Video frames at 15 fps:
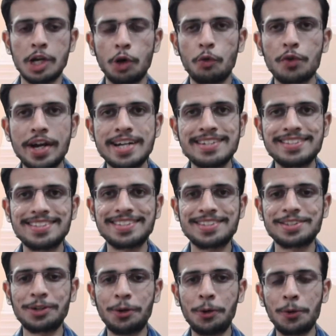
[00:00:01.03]
Hello friends,
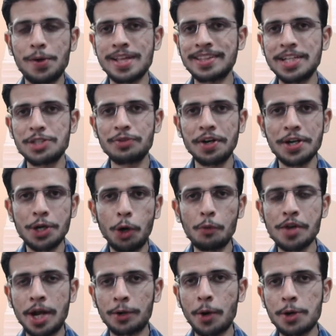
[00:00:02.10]
so in this video
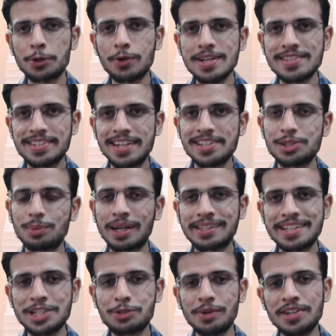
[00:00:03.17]
we are going to discuss
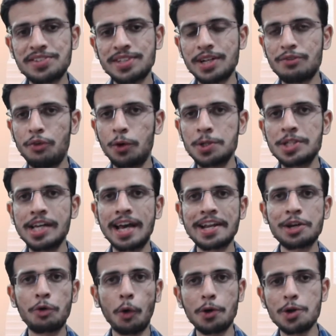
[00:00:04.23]
practice question for
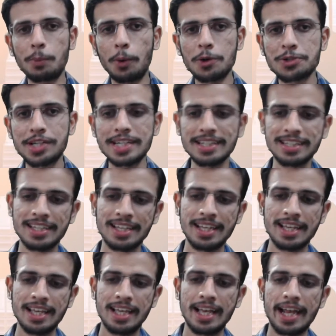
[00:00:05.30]
GRE Quant portion.
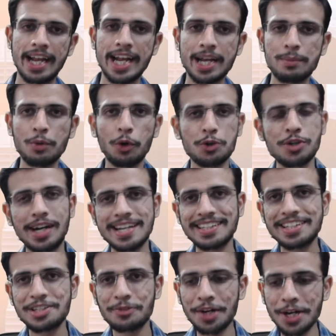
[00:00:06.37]
And before starting
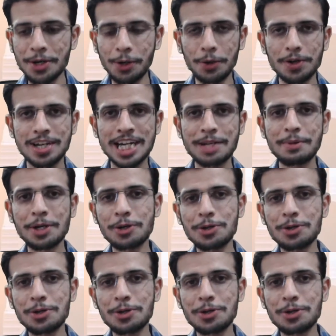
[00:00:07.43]
this video, let me